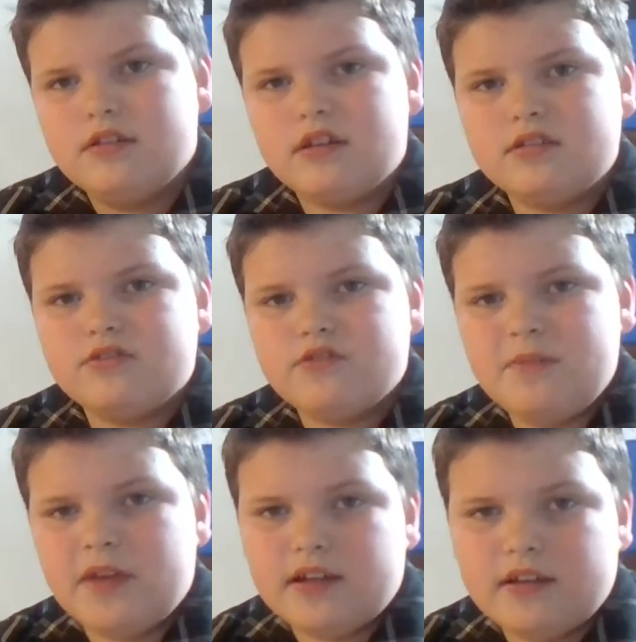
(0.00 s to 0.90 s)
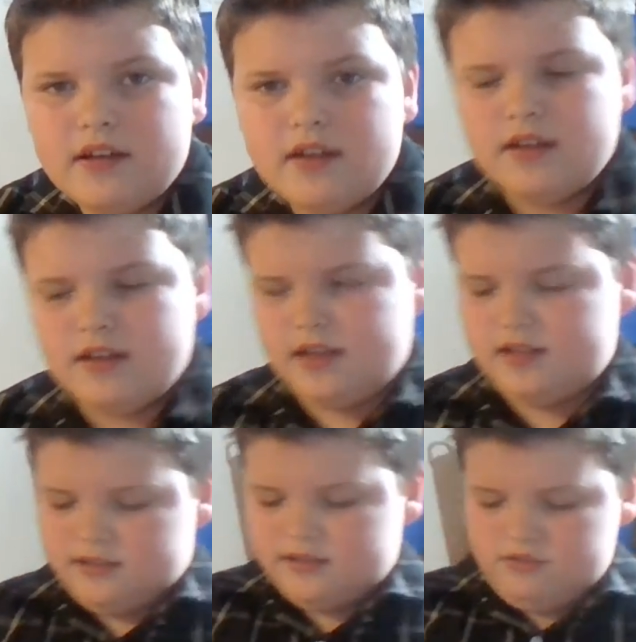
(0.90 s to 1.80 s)
starts dripping, and
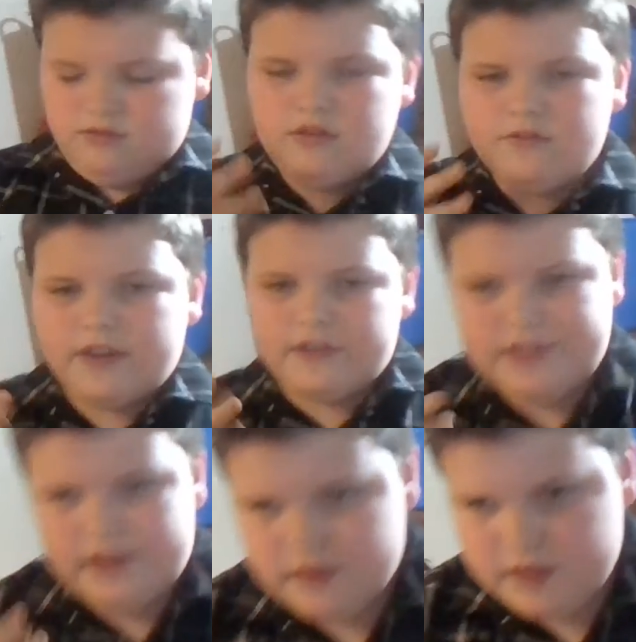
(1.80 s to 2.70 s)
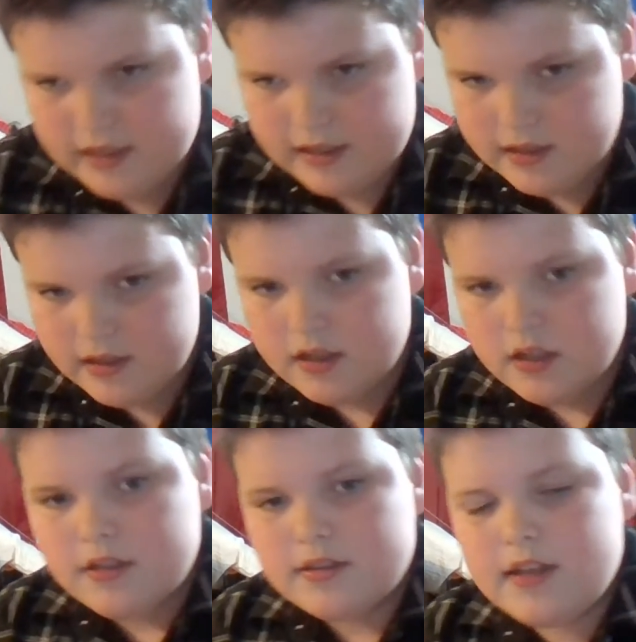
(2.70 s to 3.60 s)
your fingers get all sticky.
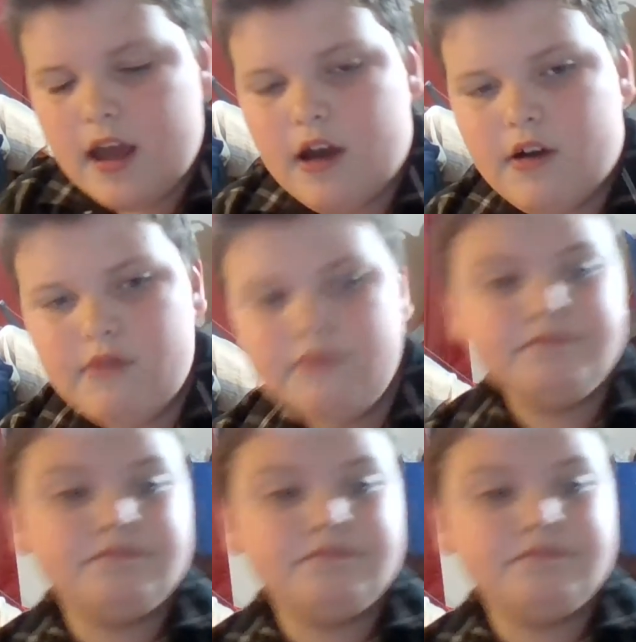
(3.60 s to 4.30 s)
So,